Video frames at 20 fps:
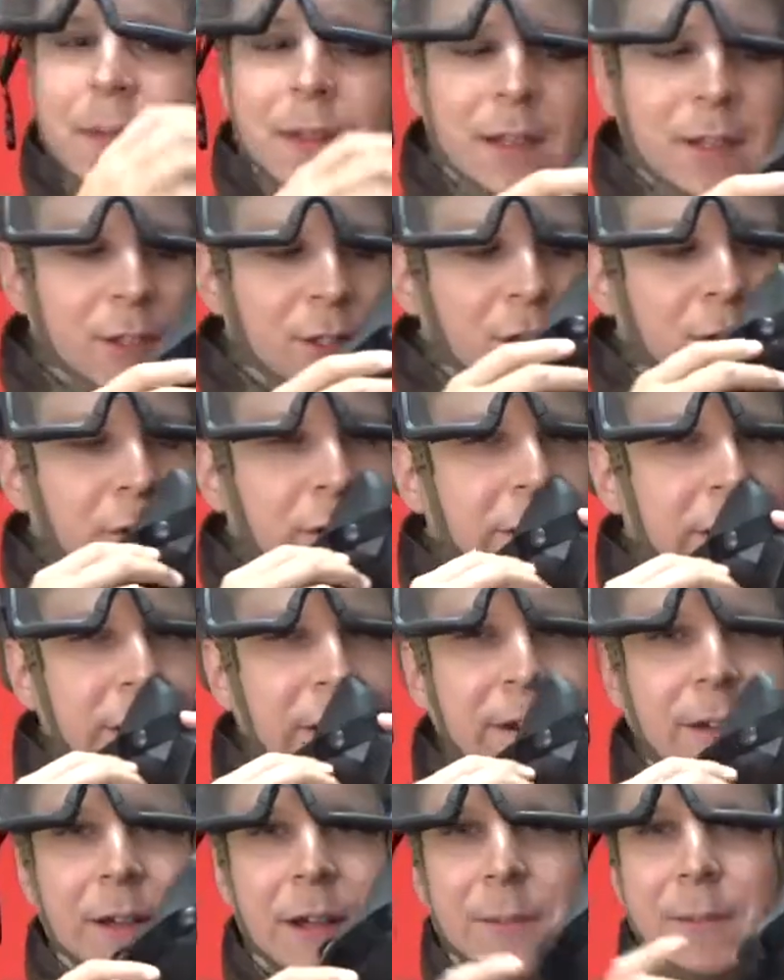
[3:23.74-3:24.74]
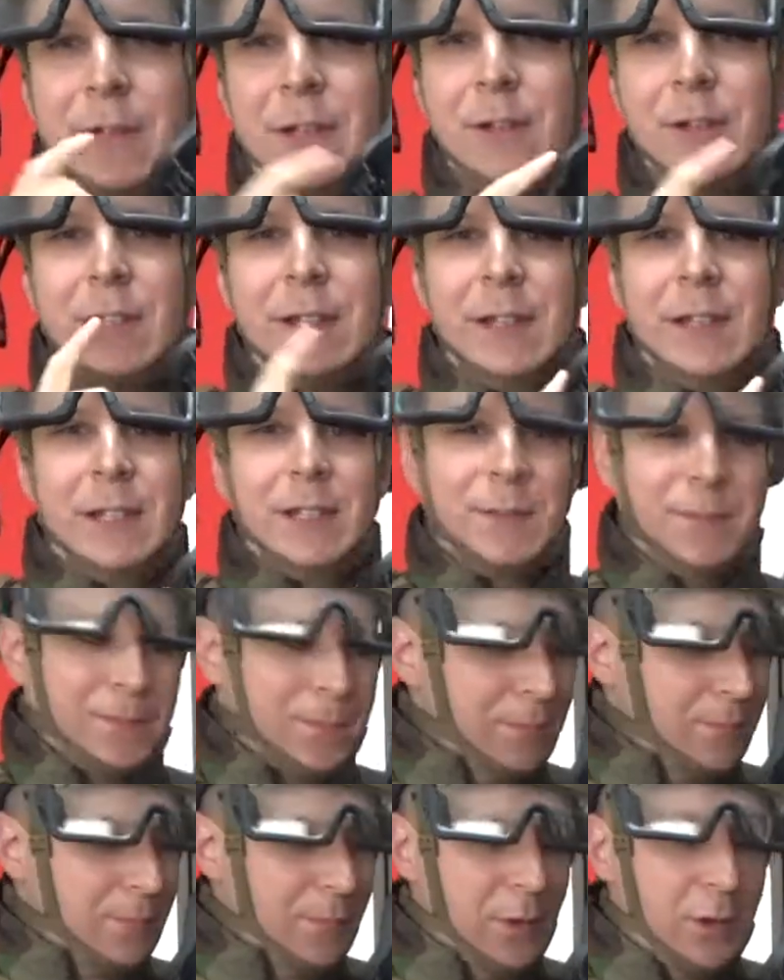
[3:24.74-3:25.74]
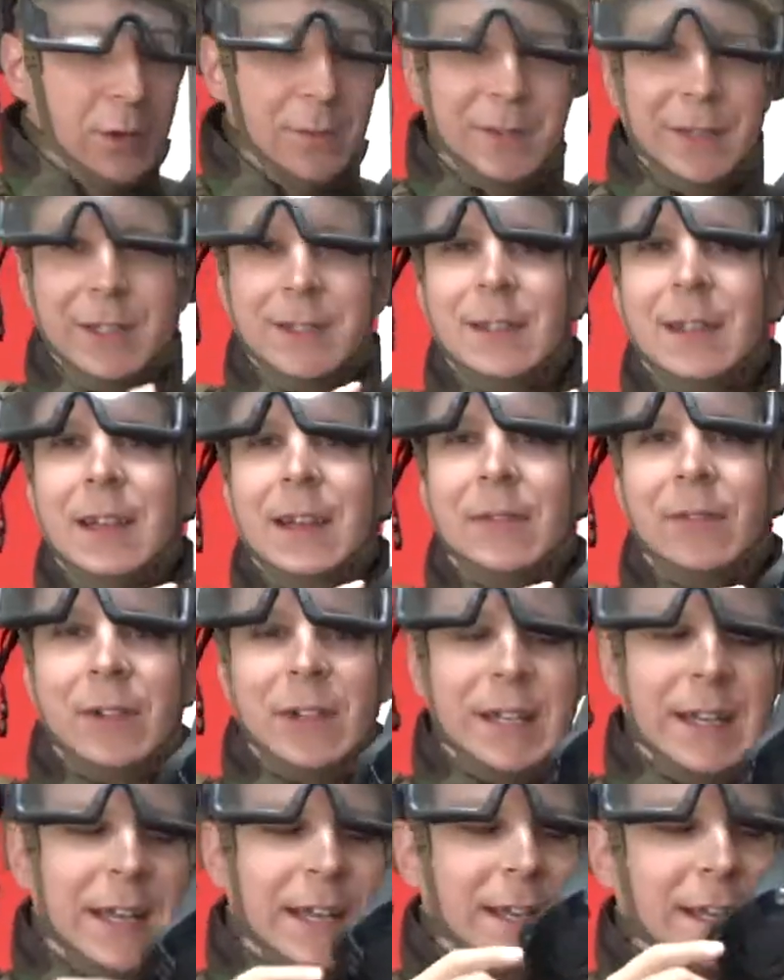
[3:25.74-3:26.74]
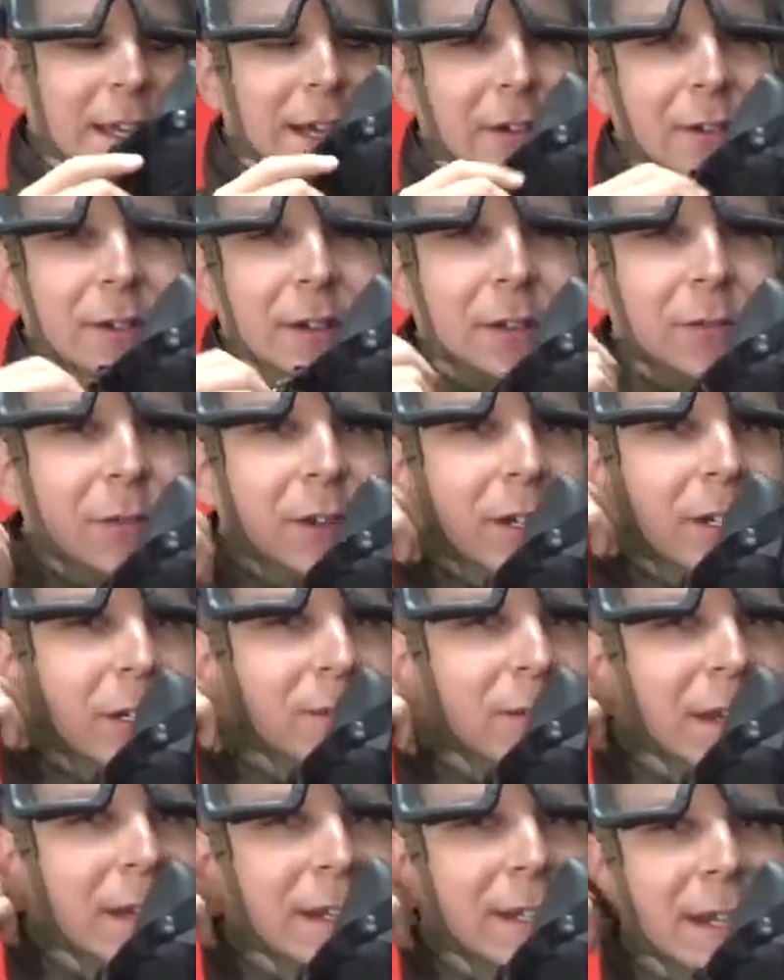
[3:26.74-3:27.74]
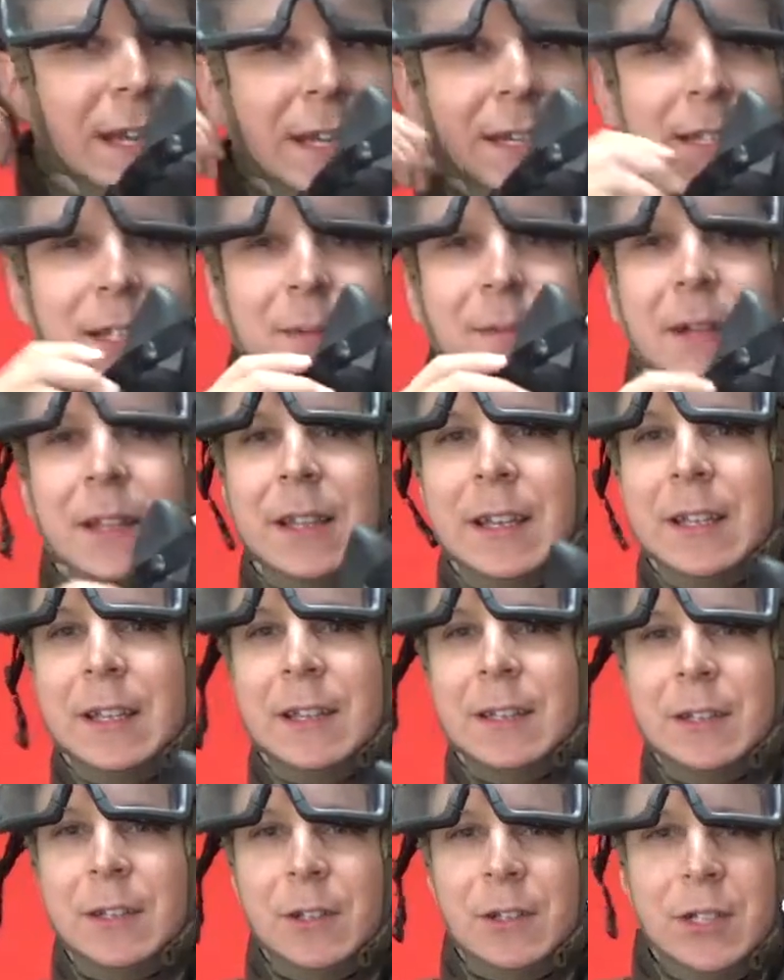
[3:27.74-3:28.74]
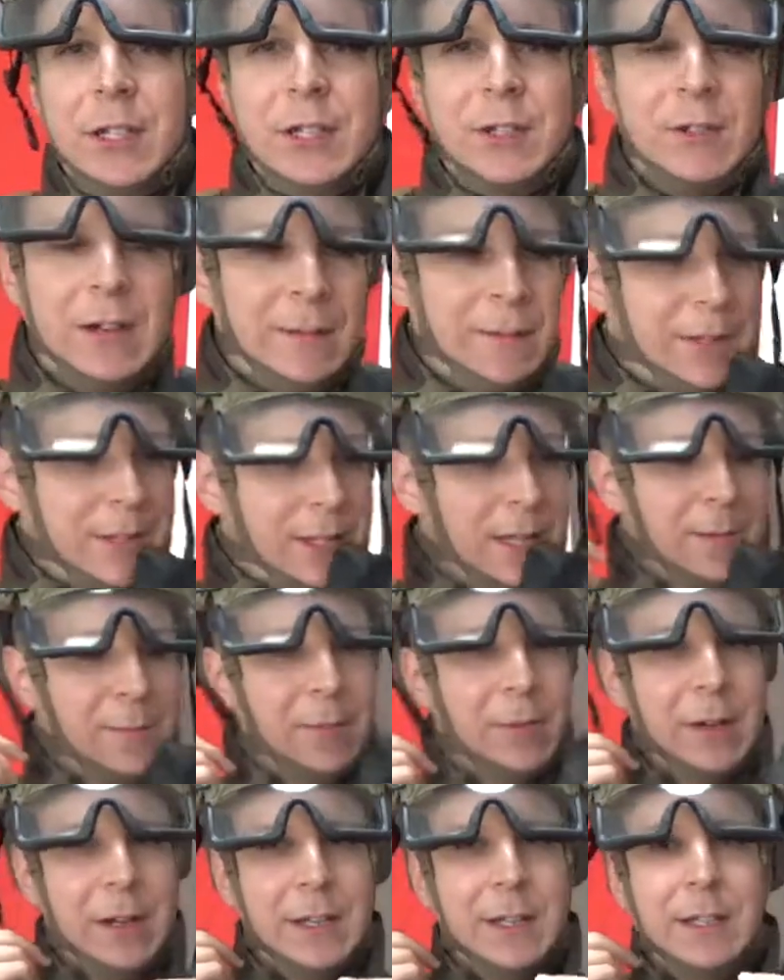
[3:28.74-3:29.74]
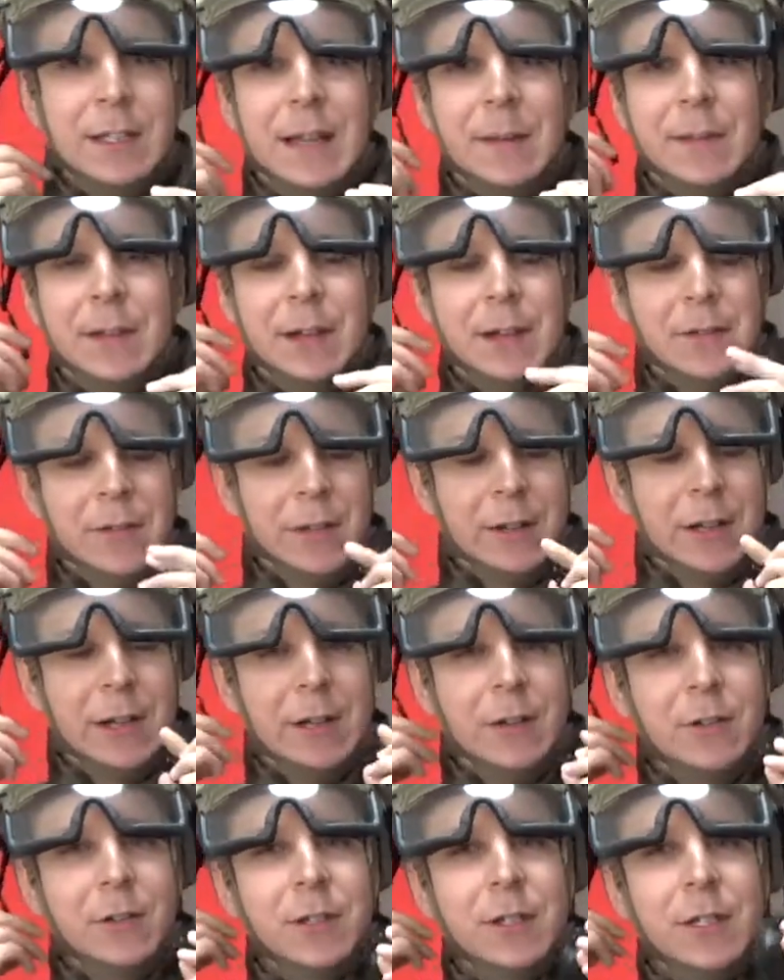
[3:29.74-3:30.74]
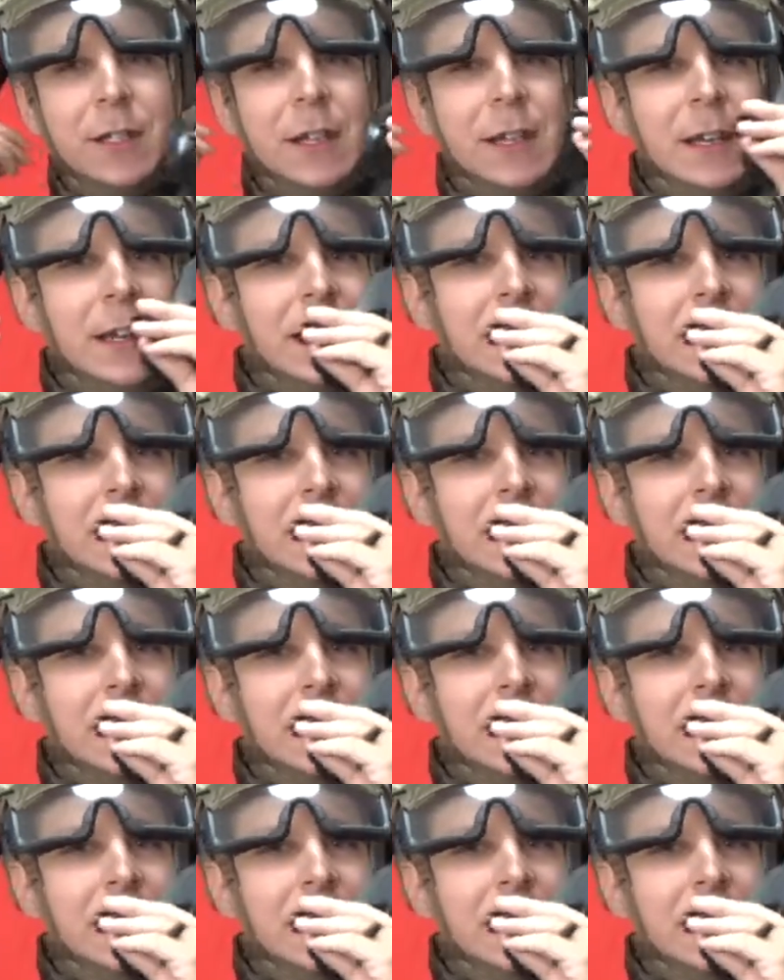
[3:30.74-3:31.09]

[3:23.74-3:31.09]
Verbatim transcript: Sordin here. I've been using this almost every day now. It works fantastic, I like the little chin strap design. We're going to slap that onto their goggles.